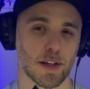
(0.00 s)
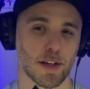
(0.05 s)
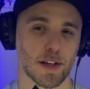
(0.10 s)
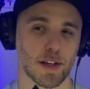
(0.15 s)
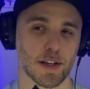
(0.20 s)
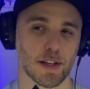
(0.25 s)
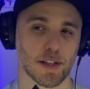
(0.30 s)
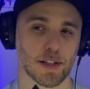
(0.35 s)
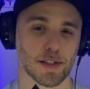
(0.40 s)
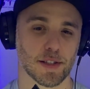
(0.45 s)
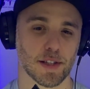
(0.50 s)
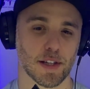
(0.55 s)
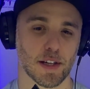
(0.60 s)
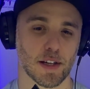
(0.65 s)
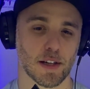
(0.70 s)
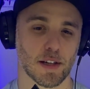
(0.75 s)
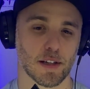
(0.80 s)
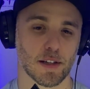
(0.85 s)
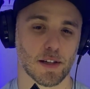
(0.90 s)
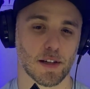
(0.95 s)
And
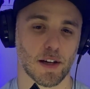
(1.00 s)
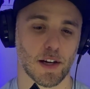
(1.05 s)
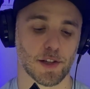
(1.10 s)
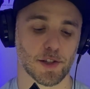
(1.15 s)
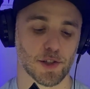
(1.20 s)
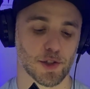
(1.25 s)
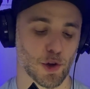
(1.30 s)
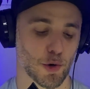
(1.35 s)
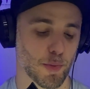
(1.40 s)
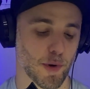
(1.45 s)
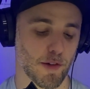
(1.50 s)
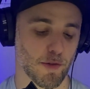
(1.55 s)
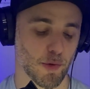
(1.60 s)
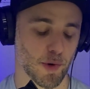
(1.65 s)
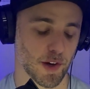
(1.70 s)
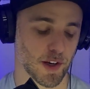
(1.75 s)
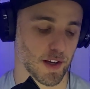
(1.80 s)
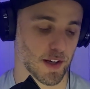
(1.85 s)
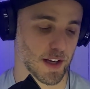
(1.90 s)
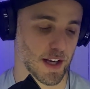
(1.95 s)
I just hope
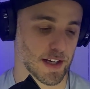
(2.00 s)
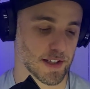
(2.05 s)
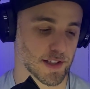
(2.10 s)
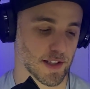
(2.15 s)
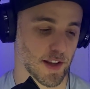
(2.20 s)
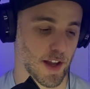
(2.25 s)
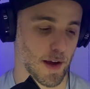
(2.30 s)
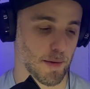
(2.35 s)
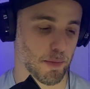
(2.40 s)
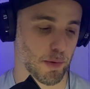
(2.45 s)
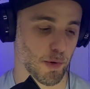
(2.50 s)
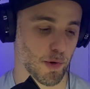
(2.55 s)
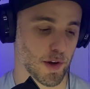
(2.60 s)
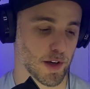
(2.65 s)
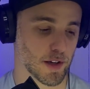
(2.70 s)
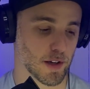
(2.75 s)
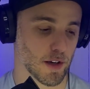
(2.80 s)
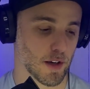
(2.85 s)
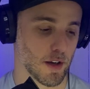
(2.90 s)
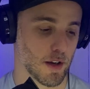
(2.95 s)
everyone can get to that
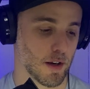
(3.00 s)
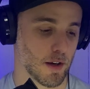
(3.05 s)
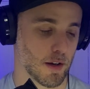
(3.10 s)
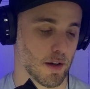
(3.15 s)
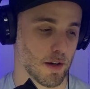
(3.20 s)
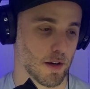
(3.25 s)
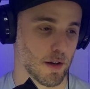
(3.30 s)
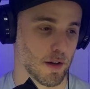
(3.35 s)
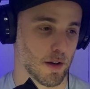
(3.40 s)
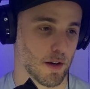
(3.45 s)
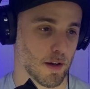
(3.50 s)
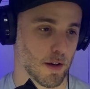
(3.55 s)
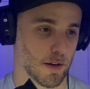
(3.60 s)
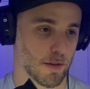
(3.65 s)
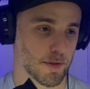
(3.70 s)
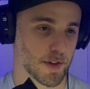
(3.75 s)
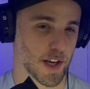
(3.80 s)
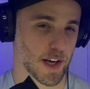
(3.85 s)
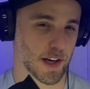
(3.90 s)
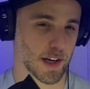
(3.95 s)
point
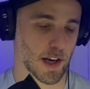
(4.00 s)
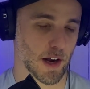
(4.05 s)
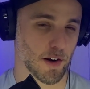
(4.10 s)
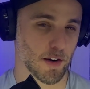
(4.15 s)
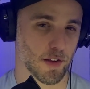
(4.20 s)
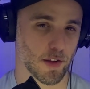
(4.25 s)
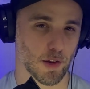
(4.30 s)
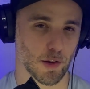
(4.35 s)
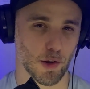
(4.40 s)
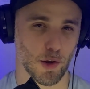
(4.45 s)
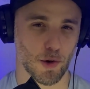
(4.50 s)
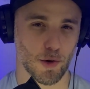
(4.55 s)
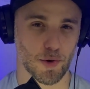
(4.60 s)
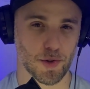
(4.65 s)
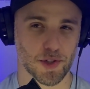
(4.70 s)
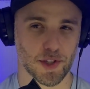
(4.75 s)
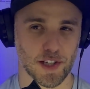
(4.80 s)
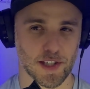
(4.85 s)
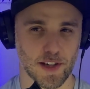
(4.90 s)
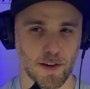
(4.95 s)
of getting out of the
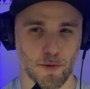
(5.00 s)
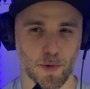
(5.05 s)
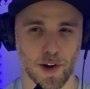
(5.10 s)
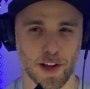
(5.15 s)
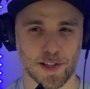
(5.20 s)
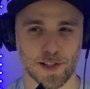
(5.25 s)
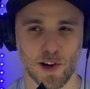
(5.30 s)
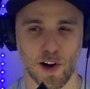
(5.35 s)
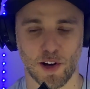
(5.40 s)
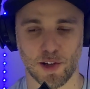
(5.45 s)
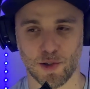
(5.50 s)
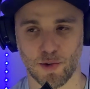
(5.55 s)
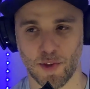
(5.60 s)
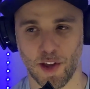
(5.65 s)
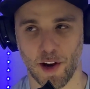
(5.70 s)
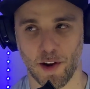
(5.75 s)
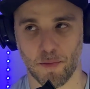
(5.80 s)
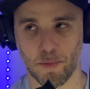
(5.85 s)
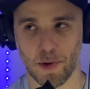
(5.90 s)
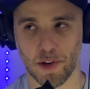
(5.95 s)
lows. Because everyone I talk to
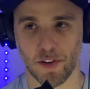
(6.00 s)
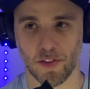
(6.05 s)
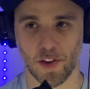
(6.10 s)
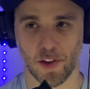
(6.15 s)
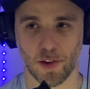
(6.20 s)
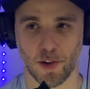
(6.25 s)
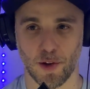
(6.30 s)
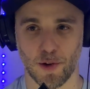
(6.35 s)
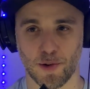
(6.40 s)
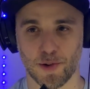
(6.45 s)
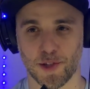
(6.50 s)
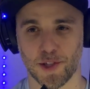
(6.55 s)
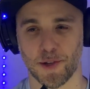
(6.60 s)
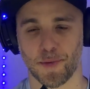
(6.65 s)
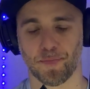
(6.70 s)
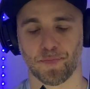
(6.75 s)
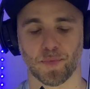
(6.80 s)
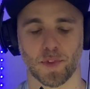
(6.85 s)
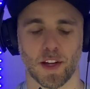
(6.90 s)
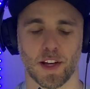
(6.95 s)
that have been in the lows,
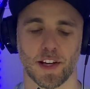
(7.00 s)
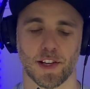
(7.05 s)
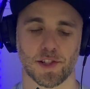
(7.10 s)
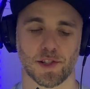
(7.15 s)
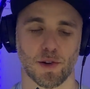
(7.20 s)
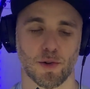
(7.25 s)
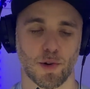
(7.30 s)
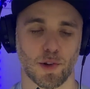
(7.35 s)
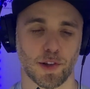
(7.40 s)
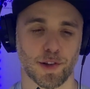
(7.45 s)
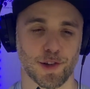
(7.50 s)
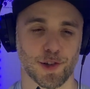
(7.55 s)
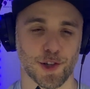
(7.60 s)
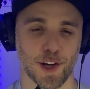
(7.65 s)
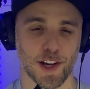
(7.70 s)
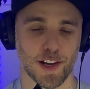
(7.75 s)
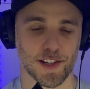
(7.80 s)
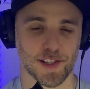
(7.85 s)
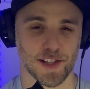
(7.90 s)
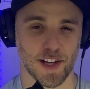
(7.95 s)
and it's so
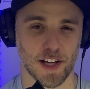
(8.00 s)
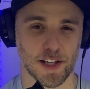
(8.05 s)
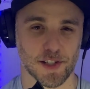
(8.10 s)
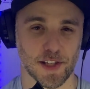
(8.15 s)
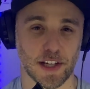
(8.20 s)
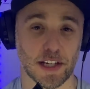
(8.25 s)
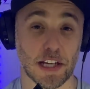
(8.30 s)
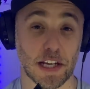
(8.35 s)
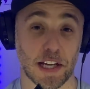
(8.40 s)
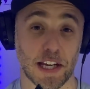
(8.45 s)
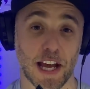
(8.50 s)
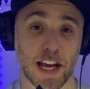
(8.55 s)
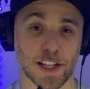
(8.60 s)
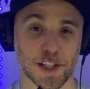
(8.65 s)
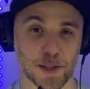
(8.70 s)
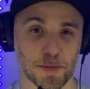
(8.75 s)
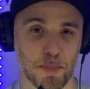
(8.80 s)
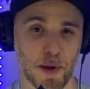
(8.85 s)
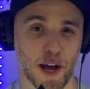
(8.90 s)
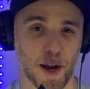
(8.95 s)
cliche to say, it's like, it
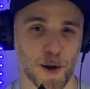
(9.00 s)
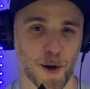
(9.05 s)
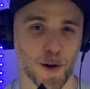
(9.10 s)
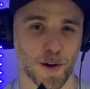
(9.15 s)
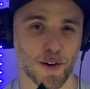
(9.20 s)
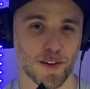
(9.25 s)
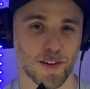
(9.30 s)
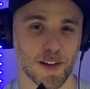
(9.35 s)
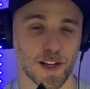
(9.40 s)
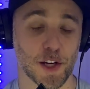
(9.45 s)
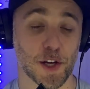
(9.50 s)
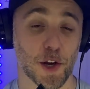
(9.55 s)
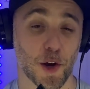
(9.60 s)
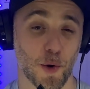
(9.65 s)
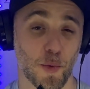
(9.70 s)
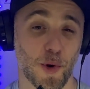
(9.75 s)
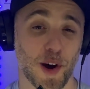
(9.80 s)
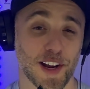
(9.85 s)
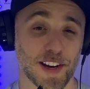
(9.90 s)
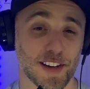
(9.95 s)
gets better. You know
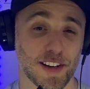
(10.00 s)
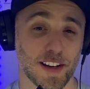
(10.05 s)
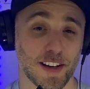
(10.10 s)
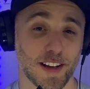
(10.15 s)
what?